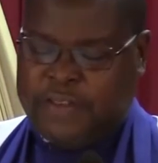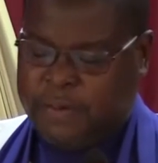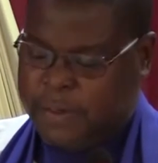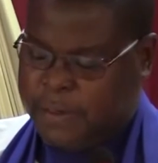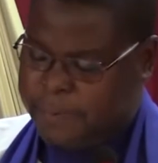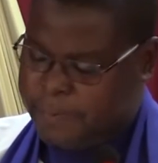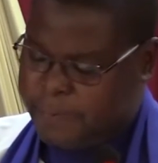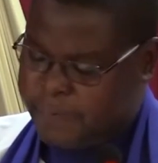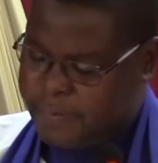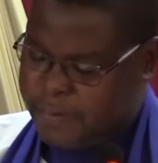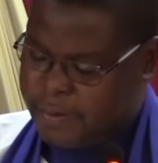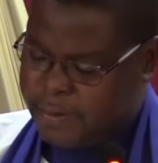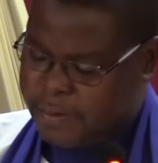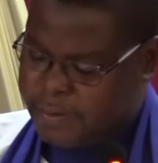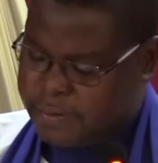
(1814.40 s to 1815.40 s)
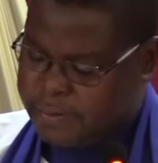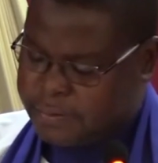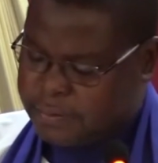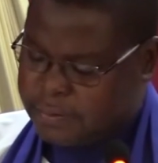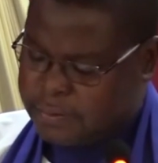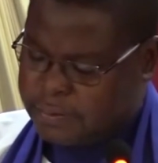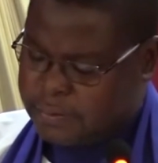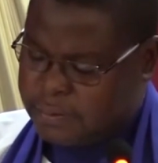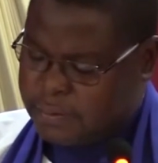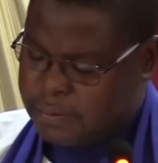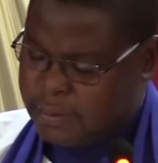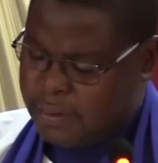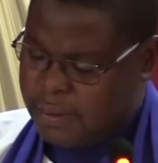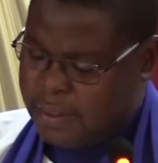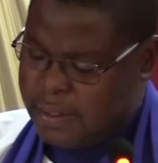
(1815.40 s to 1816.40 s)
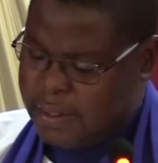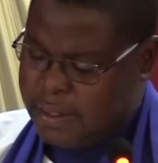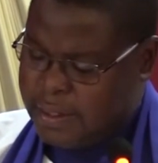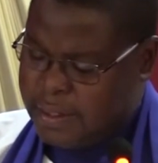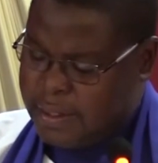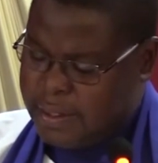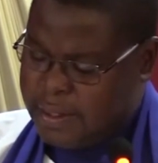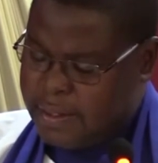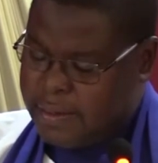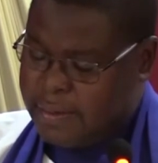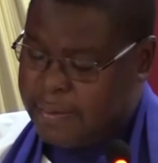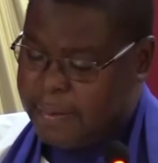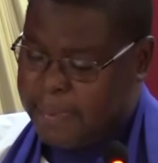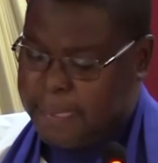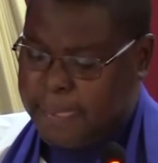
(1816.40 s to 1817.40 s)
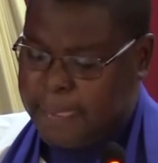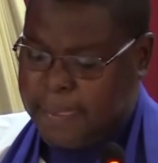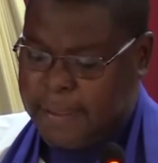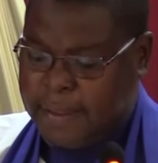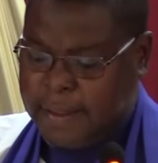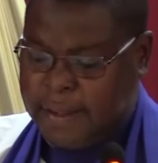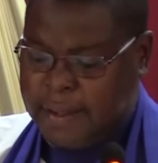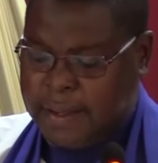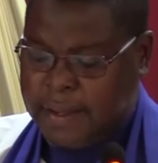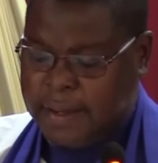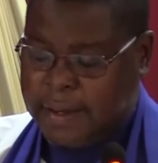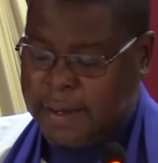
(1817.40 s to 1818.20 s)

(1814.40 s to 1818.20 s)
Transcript: No one is speaking in this clip.